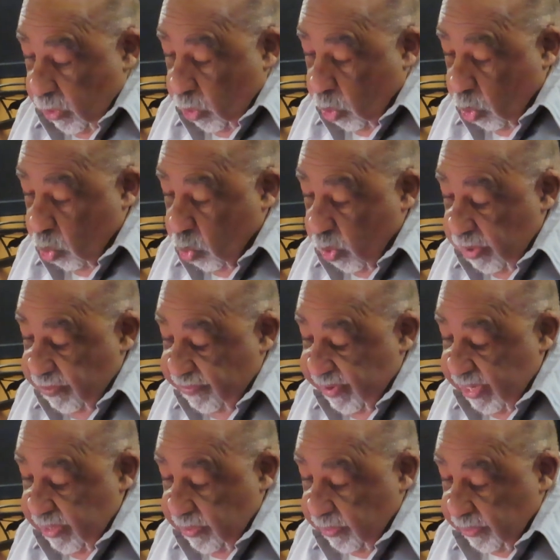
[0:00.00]
who
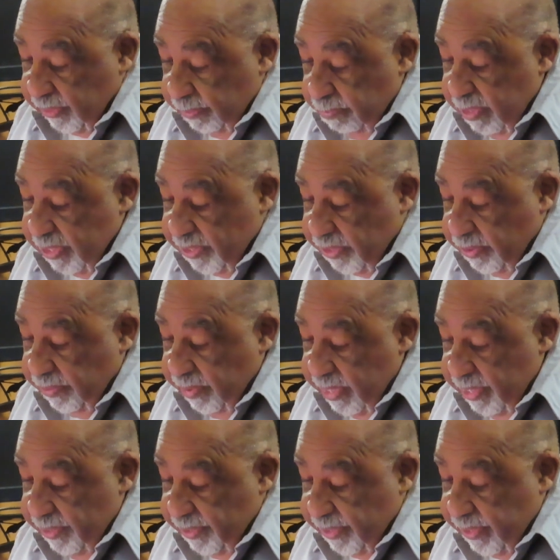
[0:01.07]
reveals
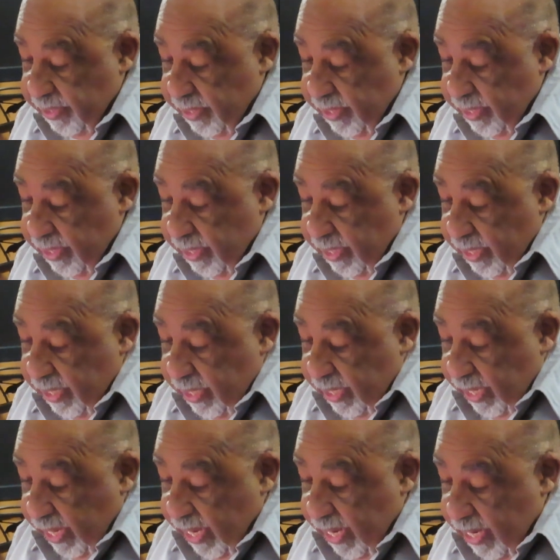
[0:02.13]
mysteries,
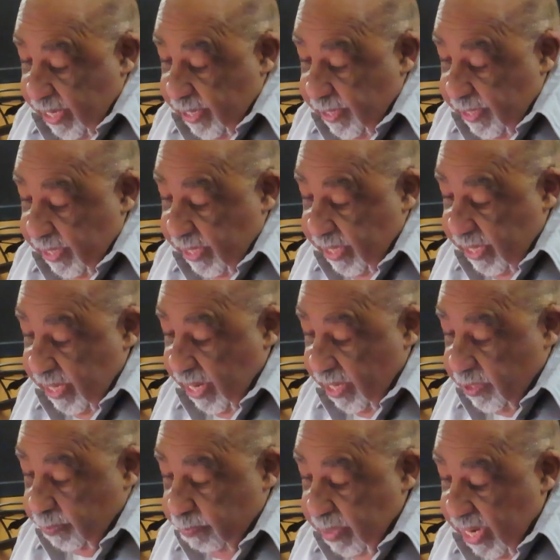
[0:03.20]
and he
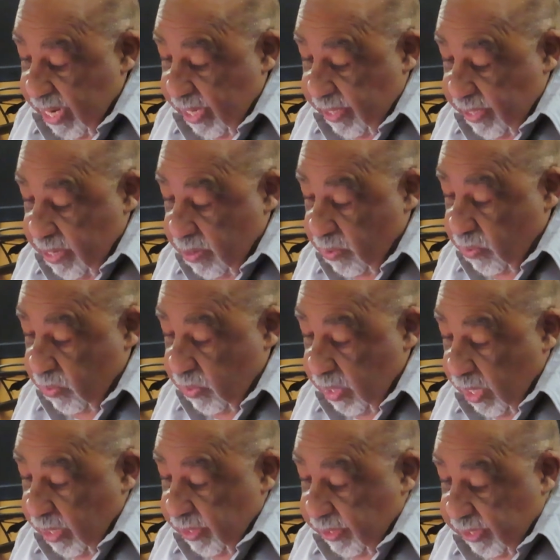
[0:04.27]
has made
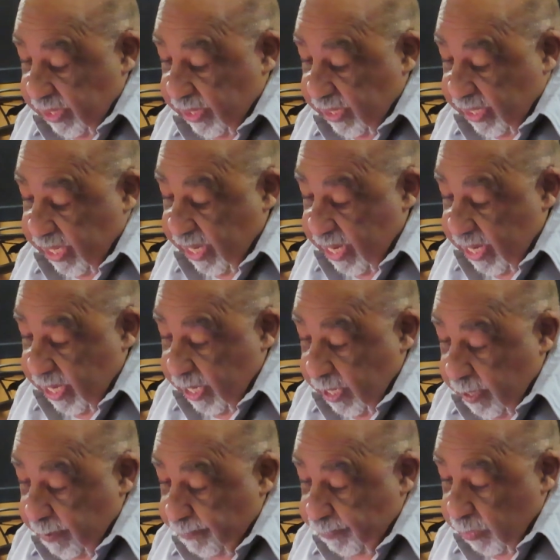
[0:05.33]
known to the
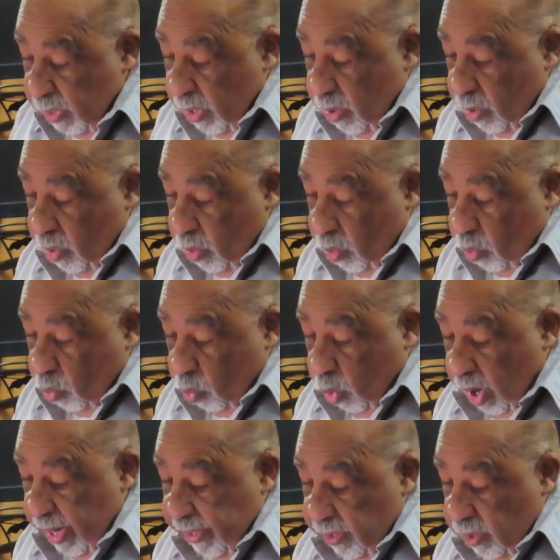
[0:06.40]
king
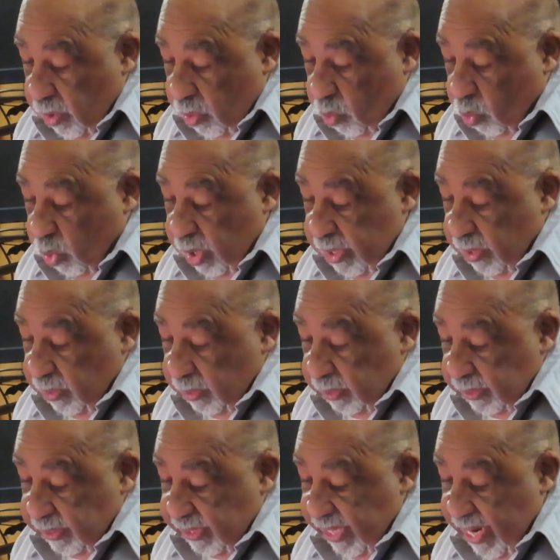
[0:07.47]
what
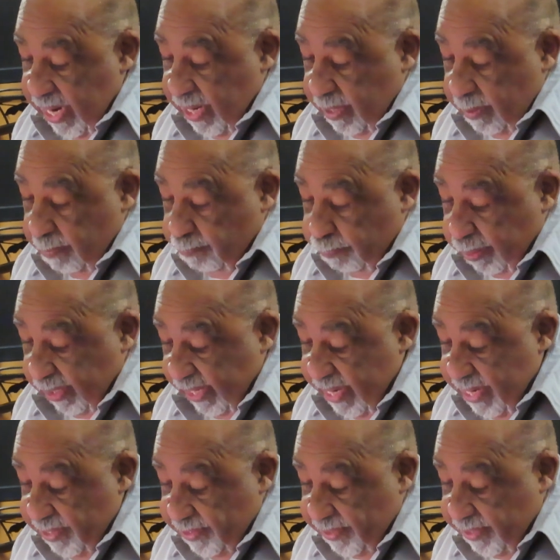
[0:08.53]
will take
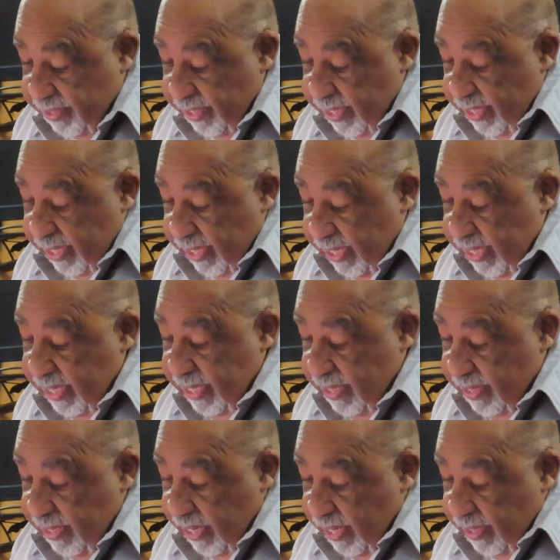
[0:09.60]
place
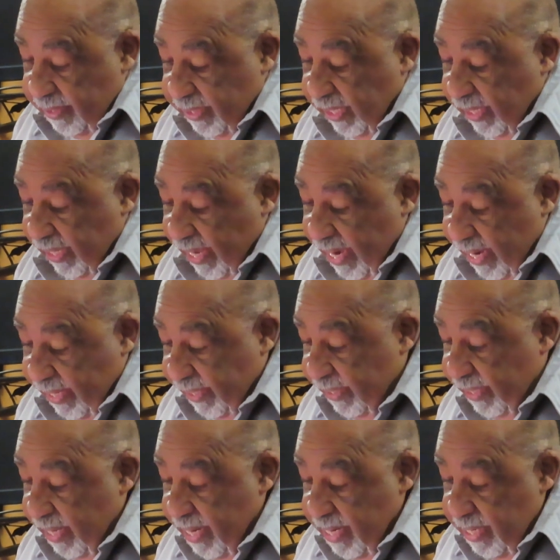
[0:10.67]
in the
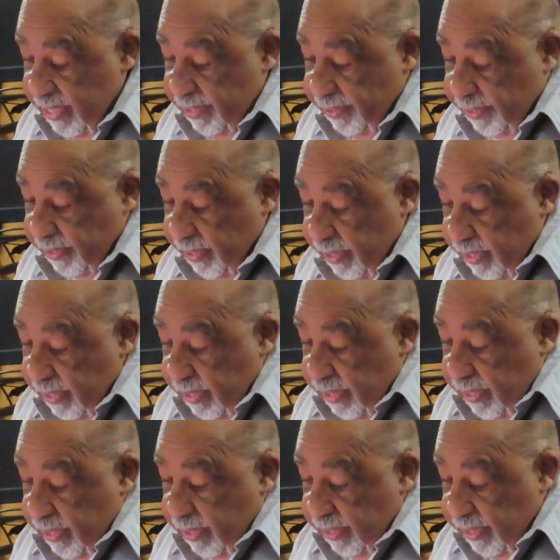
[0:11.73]
latter days.
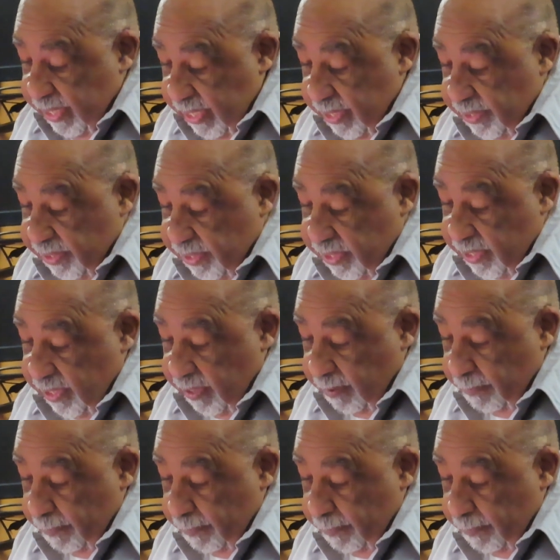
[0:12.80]
This